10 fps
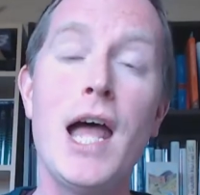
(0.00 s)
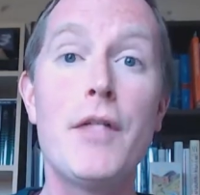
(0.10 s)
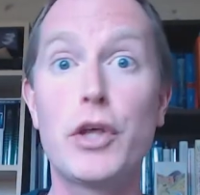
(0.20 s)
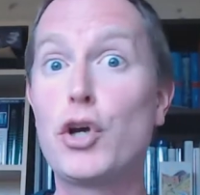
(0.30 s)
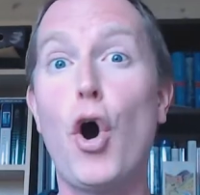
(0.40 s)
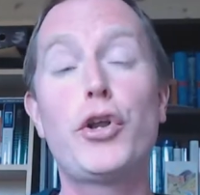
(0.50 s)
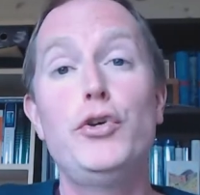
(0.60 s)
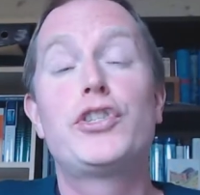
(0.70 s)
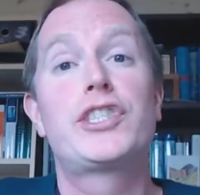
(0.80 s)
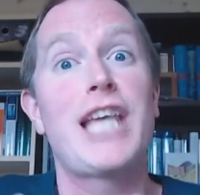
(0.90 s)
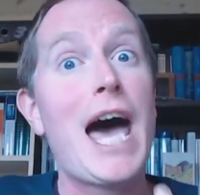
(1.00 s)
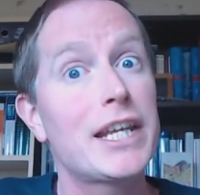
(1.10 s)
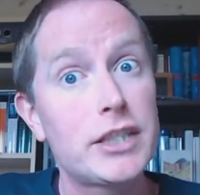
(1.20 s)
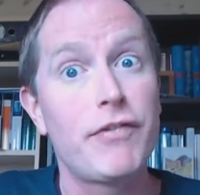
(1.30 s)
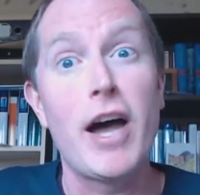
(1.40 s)
The God who
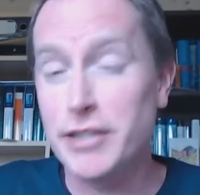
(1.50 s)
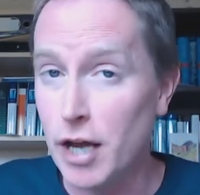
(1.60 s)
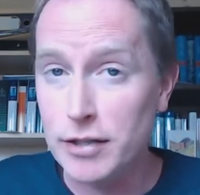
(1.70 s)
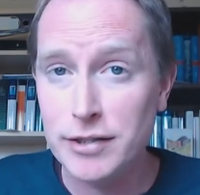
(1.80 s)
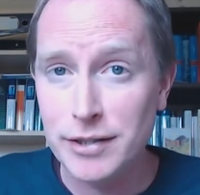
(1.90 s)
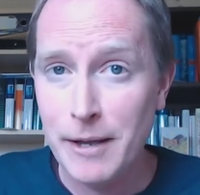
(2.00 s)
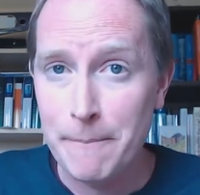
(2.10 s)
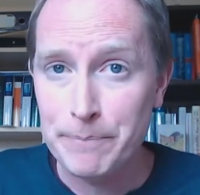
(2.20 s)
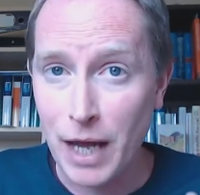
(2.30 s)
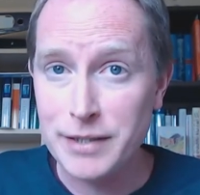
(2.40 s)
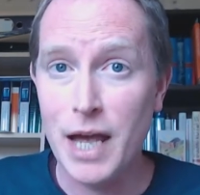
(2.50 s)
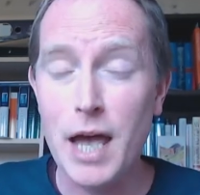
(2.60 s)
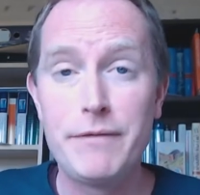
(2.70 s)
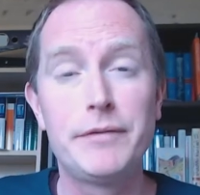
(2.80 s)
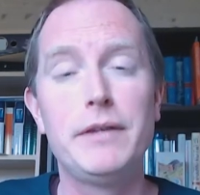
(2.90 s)
satisfies us, Isaiah
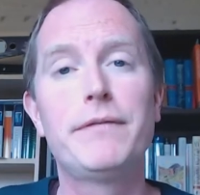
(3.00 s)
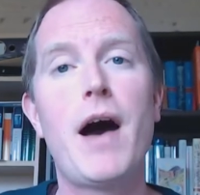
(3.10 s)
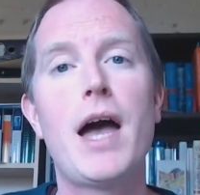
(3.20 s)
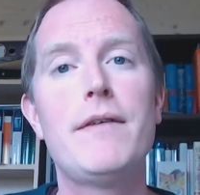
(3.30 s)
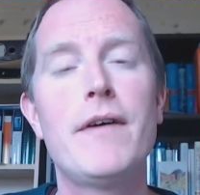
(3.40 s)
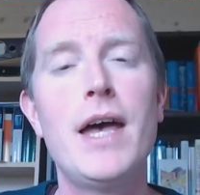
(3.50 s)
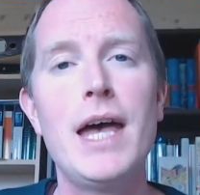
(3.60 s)
55.